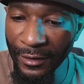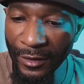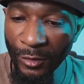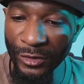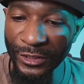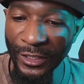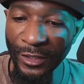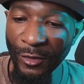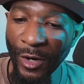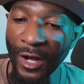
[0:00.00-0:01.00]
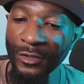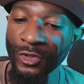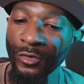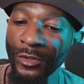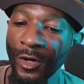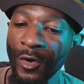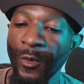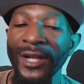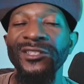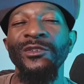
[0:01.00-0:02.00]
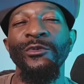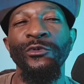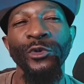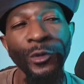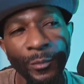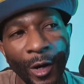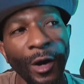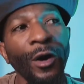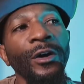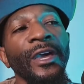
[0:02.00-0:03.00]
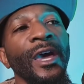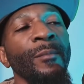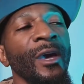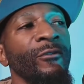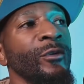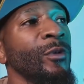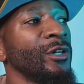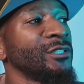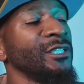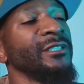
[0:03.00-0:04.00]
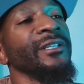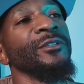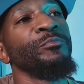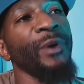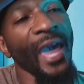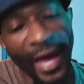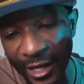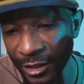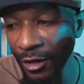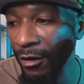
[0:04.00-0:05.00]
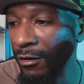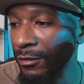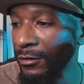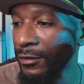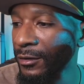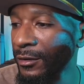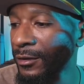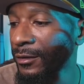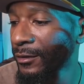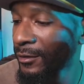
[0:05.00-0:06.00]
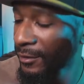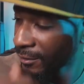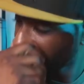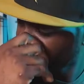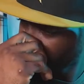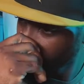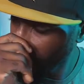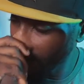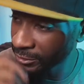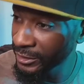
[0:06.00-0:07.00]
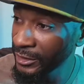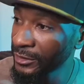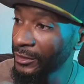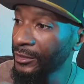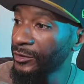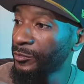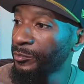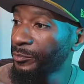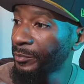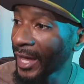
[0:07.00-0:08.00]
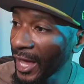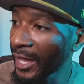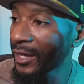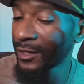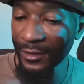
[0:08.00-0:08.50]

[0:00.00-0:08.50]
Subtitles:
He was sitting around too long watching football. Yeah, man, football season is back, y'all. Football season is back.